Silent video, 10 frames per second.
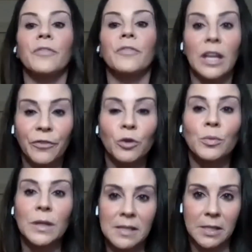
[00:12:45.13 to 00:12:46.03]
if you're
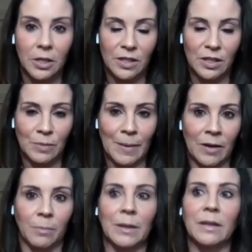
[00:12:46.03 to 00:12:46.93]
really serious
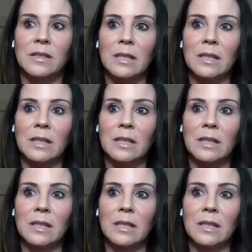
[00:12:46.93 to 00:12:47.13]
about it, because